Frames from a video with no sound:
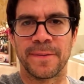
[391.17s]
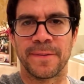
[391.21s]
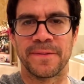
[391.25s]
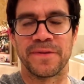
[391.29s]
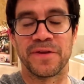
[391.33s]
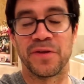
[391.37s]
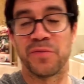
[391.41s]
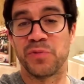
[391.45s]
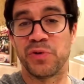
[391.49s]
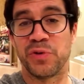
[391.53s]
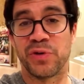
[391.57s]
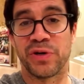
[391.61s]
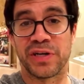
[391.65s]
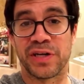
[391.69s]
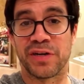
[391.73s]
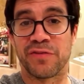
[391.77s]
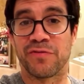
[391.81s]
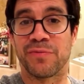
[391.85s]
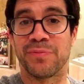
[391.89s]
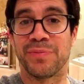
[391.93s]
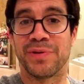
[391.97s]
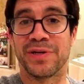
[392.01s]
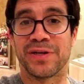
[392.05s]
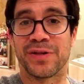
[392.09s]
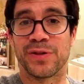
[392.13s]
Some of you ain't never
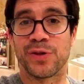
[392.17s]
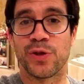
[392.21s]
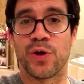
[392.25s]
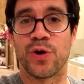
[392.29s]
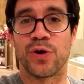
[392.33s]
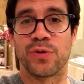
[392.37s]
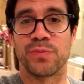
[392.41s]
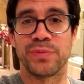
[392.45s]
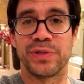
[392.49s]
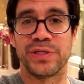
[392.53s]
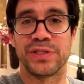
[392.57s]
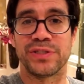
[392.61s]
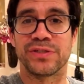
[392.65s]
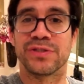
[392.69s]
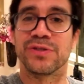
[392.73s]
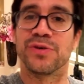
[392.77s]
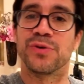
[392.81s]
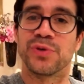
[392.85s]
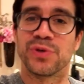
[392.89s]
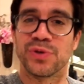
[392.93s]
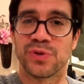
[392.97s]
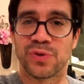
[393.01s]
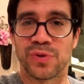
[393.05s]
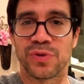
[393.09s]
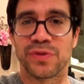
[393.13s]
been to Long Beach. Go
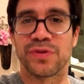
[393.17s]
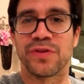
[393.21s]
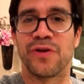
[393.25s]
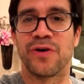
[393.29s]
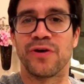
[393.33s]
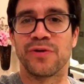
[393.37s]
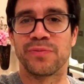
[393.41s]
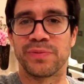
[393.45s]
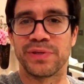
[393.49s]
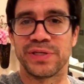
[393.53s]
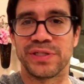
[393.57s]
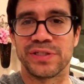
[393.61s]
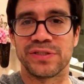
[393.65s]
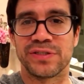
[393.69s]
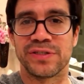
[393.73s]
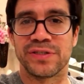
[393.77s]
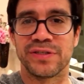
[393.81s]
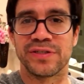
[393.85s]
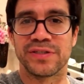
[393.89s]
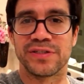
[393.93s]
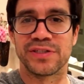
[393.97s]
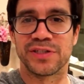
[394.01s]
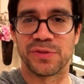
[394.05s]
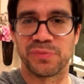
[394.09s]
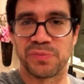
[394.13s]
to North Long Beach.
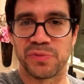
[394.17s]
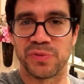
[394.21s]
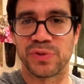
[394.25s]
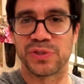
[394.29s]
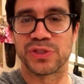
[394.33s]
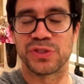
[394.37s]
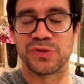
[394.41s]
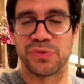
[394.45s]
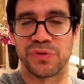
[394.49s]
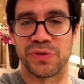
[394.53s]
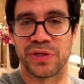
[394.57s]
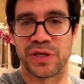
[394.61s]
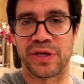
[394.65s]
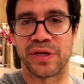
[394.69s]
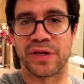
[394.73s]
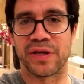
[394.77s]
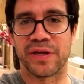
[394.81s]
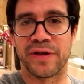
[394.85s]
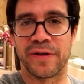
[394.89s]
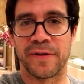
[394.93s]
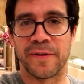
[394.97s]
Tell me what you think.